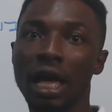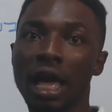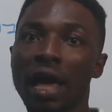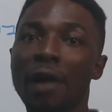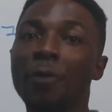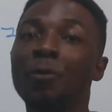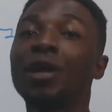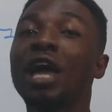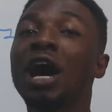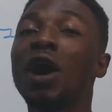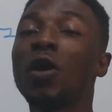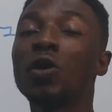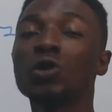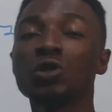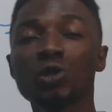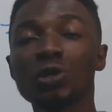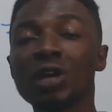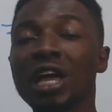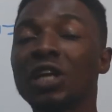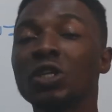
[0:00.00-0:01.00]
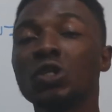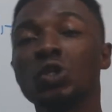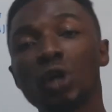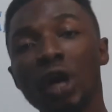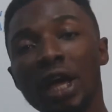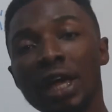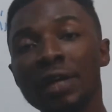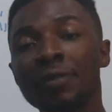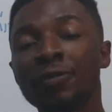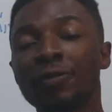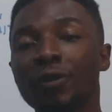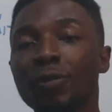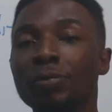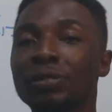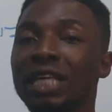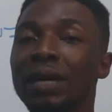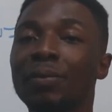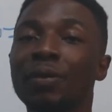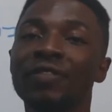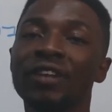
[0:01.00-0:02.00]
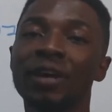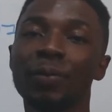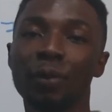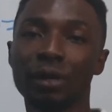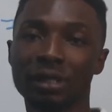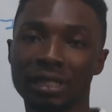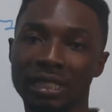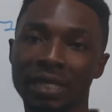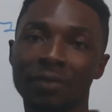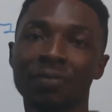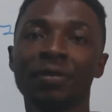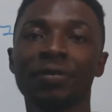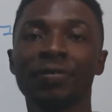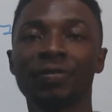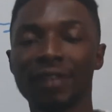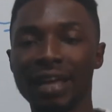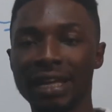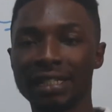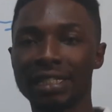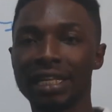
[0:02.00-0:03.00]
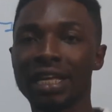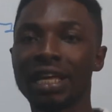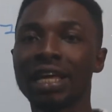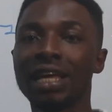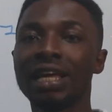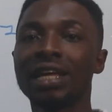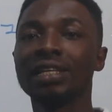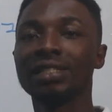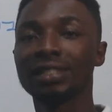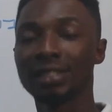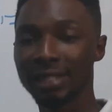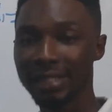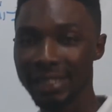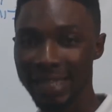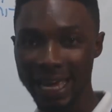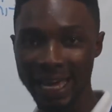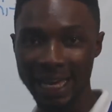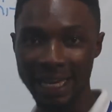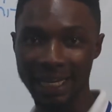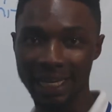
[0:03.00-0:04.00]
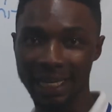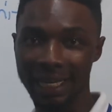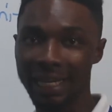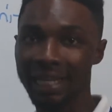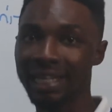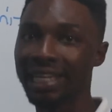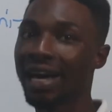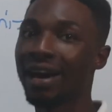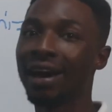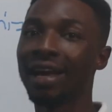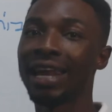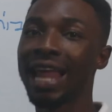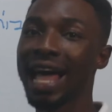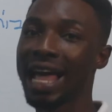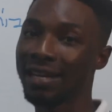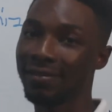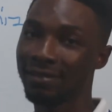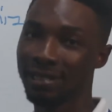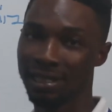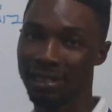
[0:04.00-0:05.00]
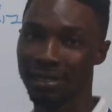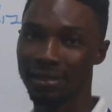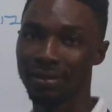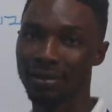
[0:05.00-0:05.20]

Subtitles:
We are also enjoying from some of the positive effects today in our lives.